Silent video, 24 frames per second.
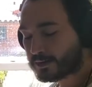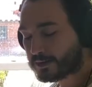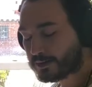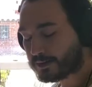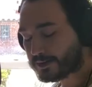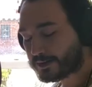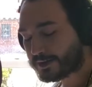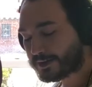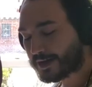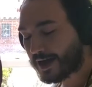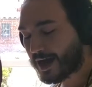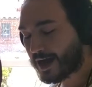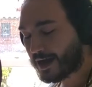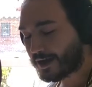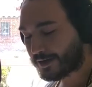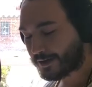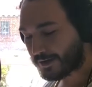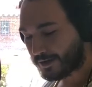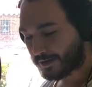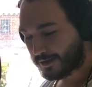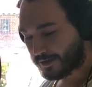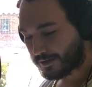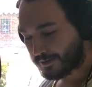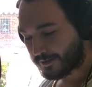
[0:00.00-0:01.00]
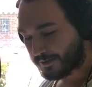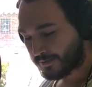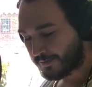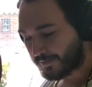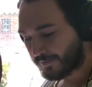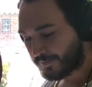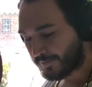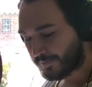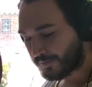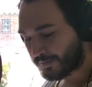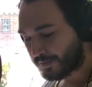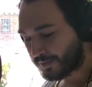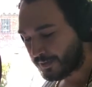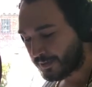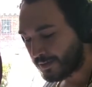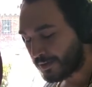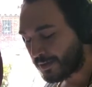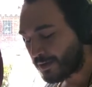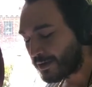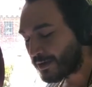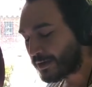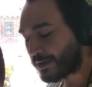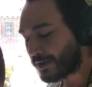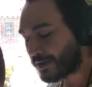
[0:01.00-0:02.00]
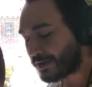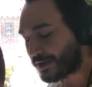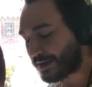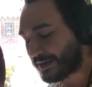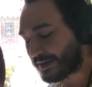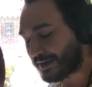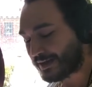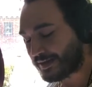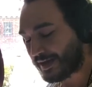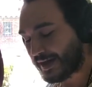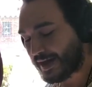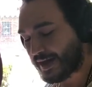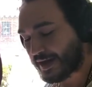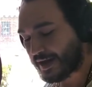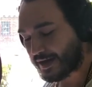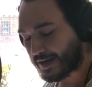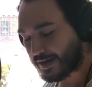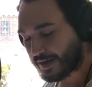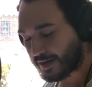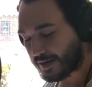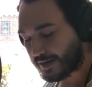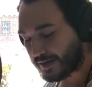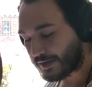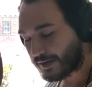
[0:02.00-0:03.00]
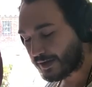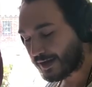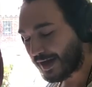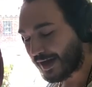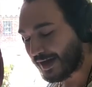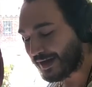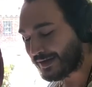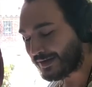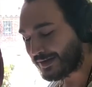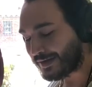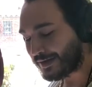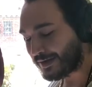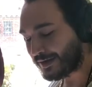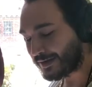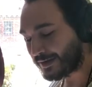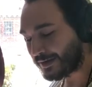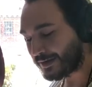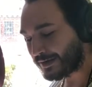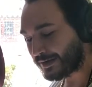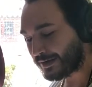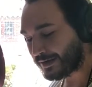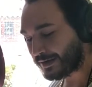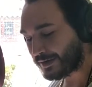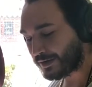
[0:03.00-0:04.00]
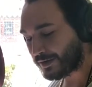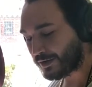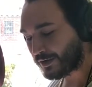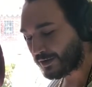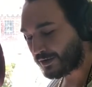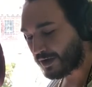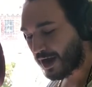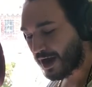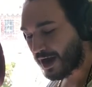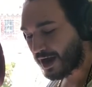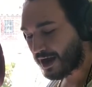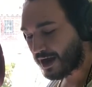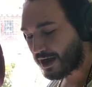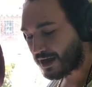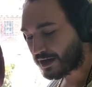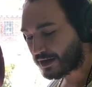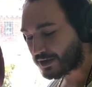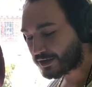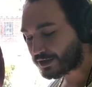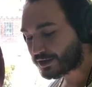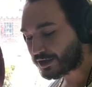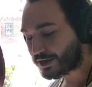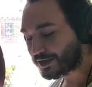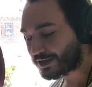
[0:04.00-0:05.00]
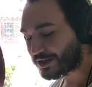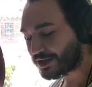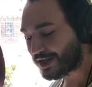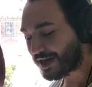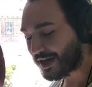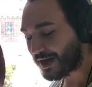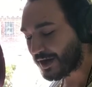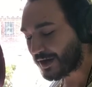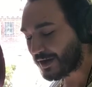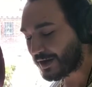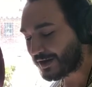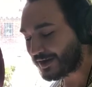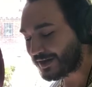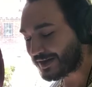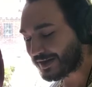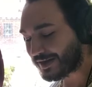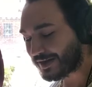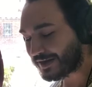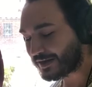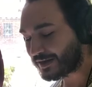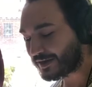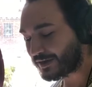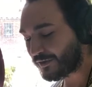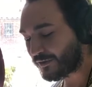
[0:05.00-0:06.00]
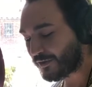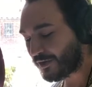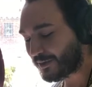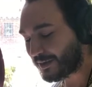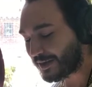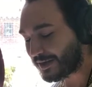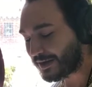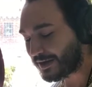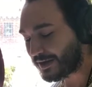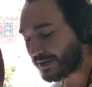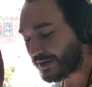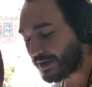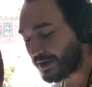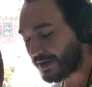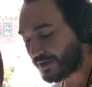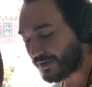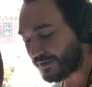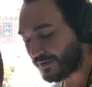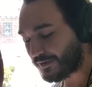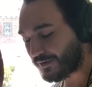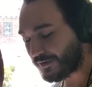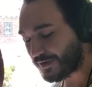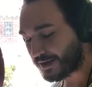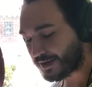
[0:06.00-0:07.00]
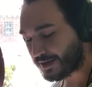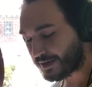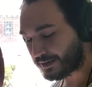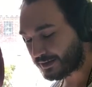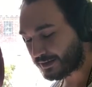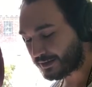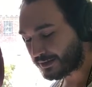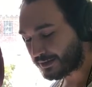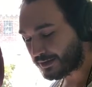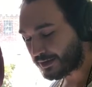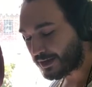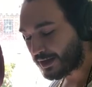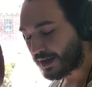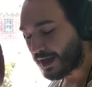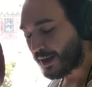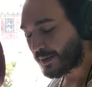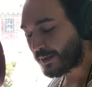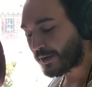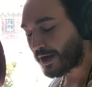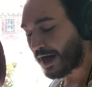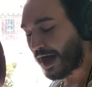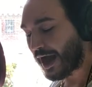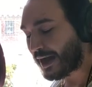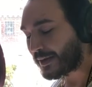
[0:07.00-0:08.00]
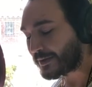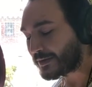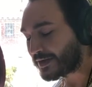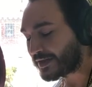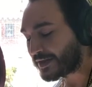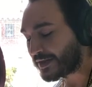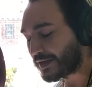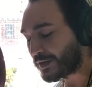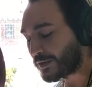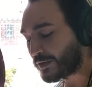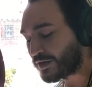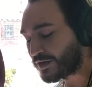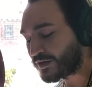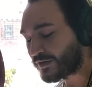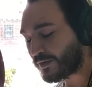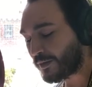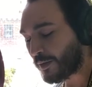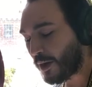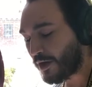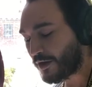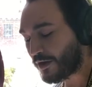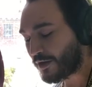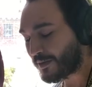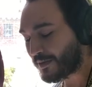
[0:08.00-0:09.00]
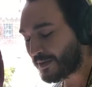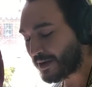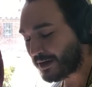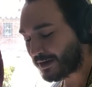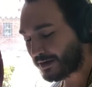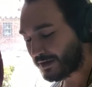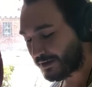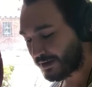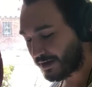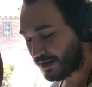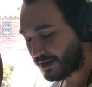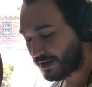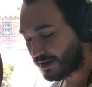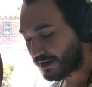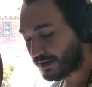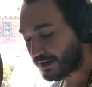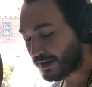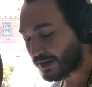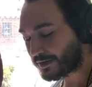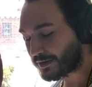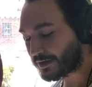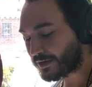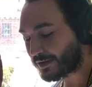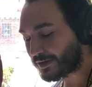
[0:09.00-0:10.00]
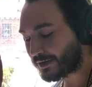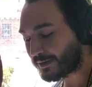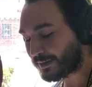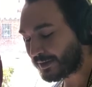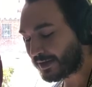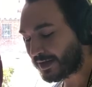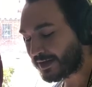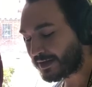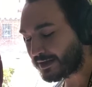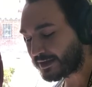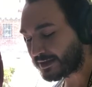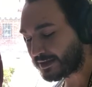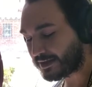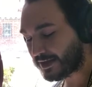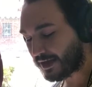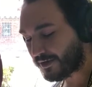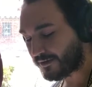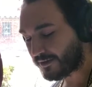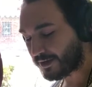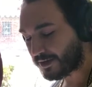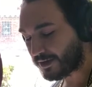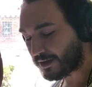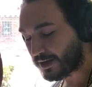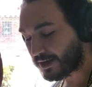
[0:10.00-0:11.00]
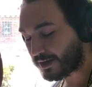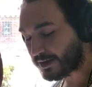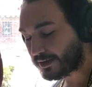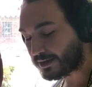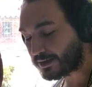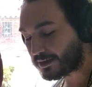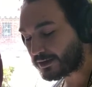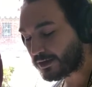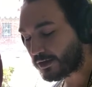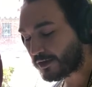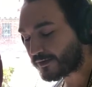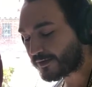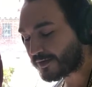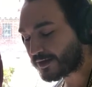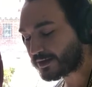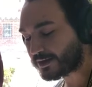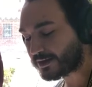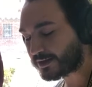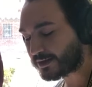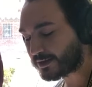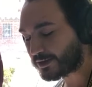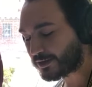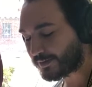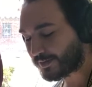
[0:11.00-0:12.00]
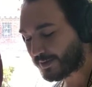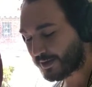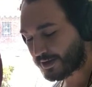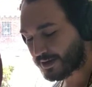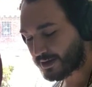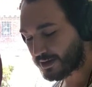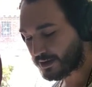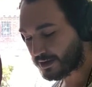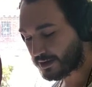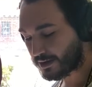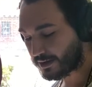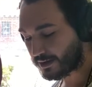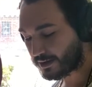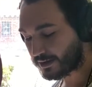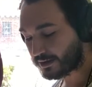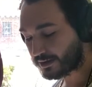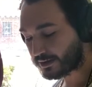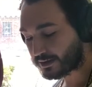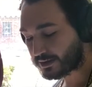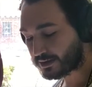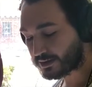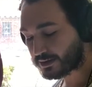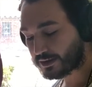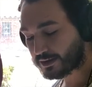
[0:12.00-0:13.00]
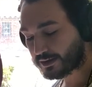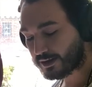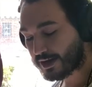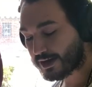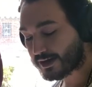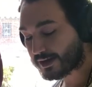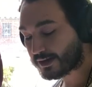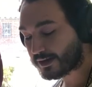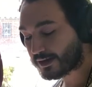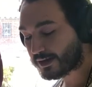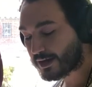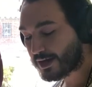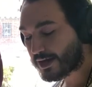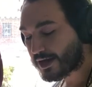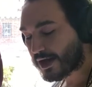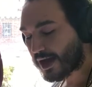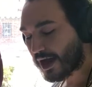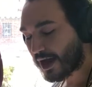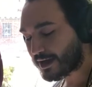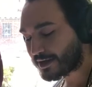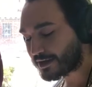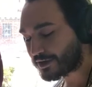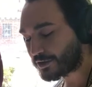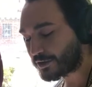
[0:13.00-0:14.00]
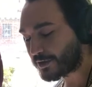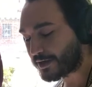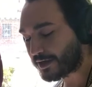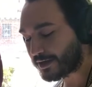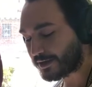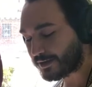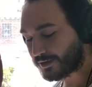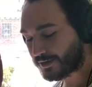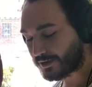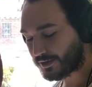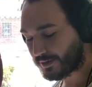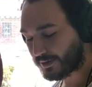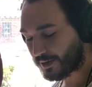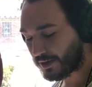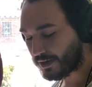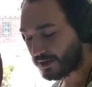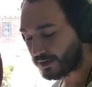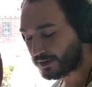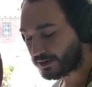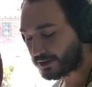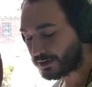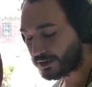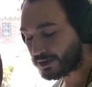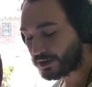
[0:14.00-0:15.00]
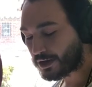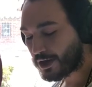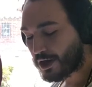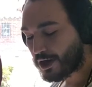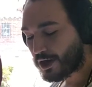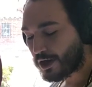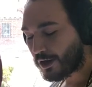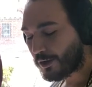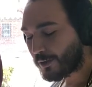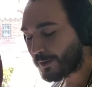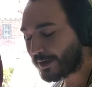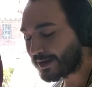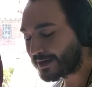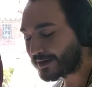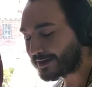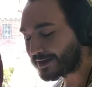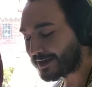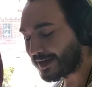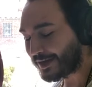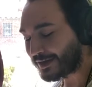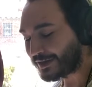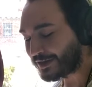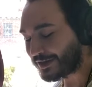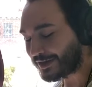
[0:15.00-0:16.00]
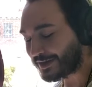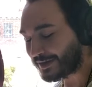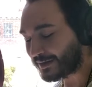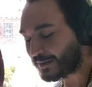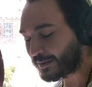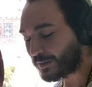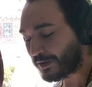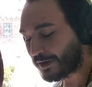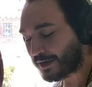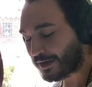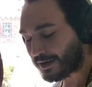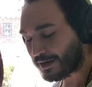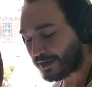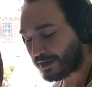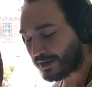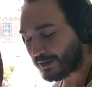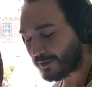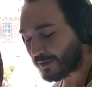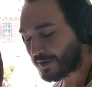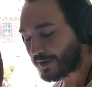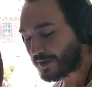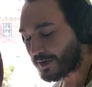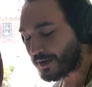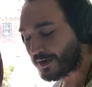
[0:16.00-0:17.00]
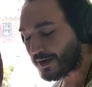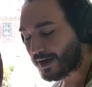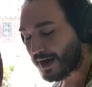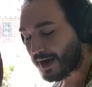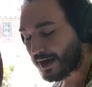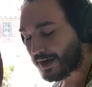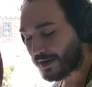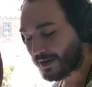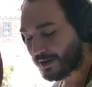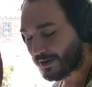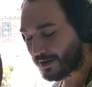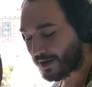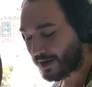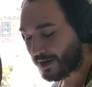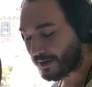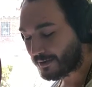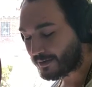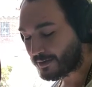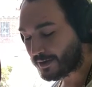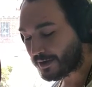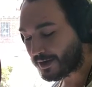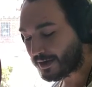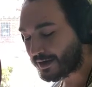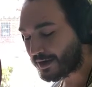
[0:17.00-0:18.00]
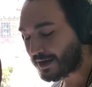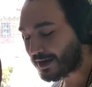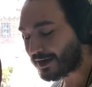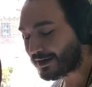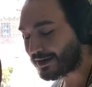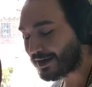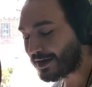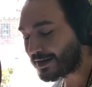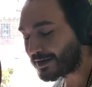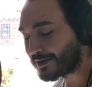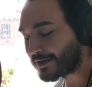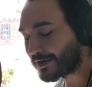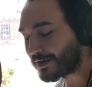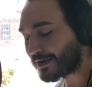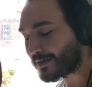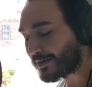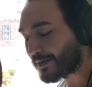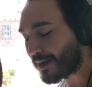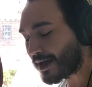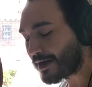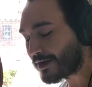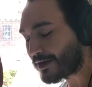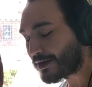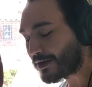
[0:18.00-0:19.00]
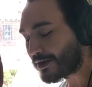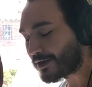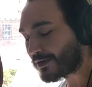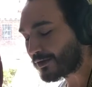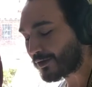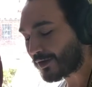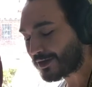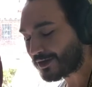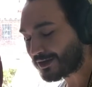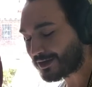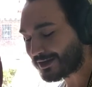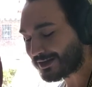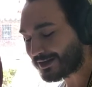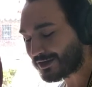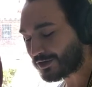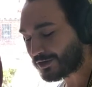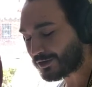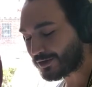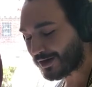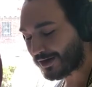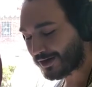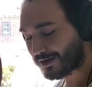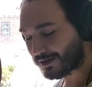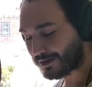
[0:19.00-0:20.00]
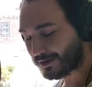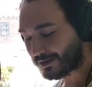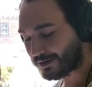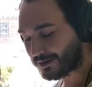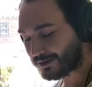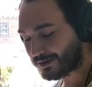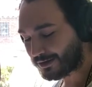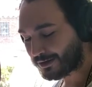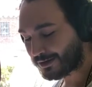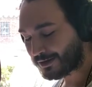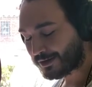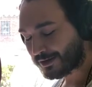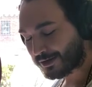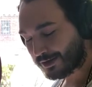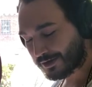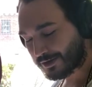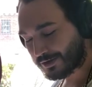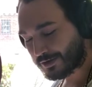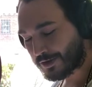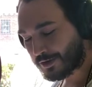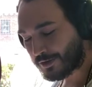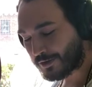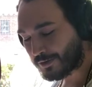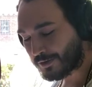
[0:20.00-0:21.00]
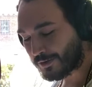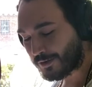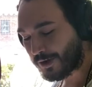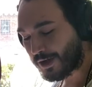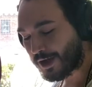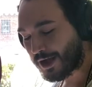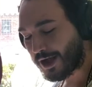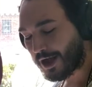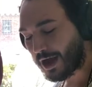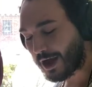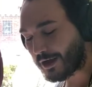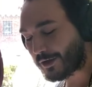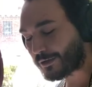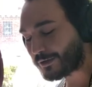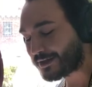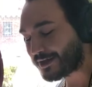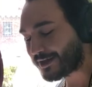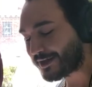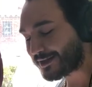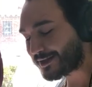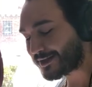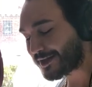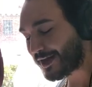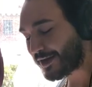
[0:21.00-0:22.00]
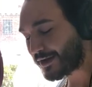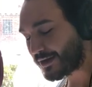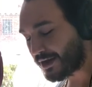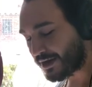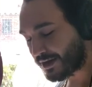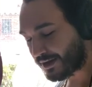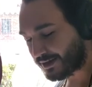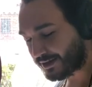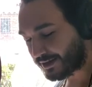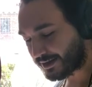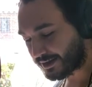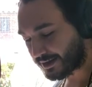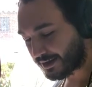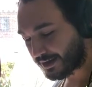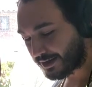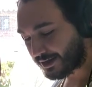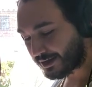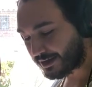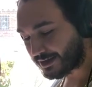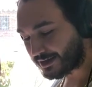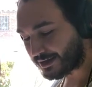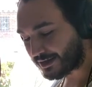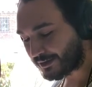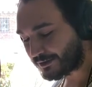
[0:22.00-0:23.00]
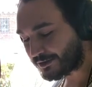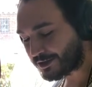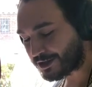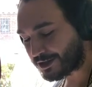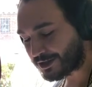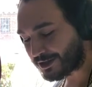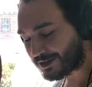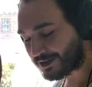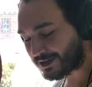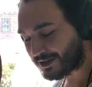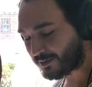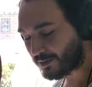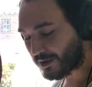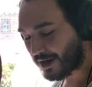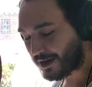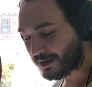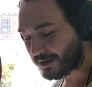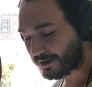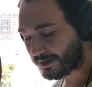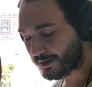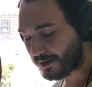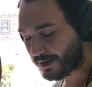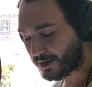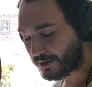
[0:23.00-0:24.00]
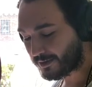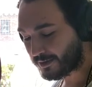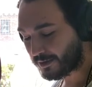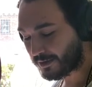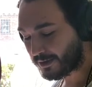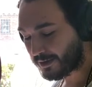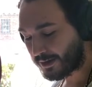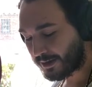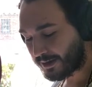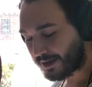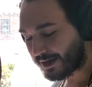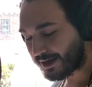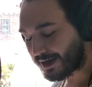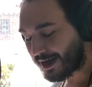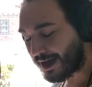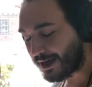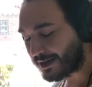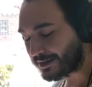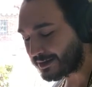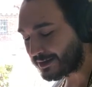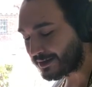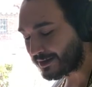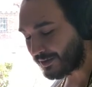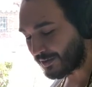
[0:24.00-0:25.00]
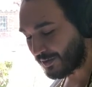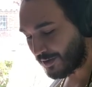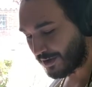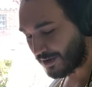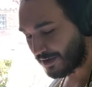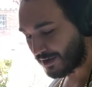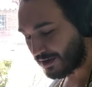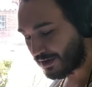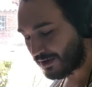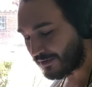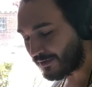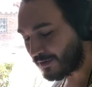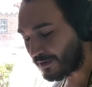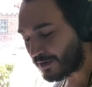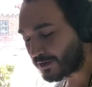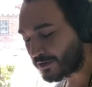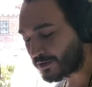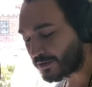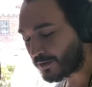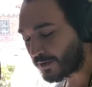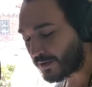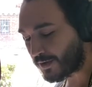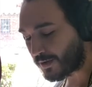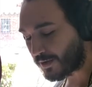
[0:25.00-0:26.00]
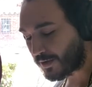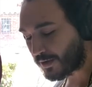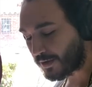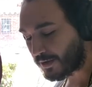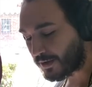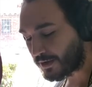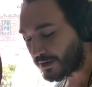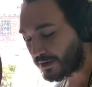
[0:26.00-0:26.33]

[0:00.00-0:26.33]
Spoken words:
Denial. She's there, hanging in the garage, the chair kicked from beneath her feet. Perhaps it was from all the bickering that took place every night over the stupid things, like I drink too much, or when I said she's prettier with her hair up and that I liked her better when she's drunk. You know, I only said these things if she brought it up and asked me for the truth,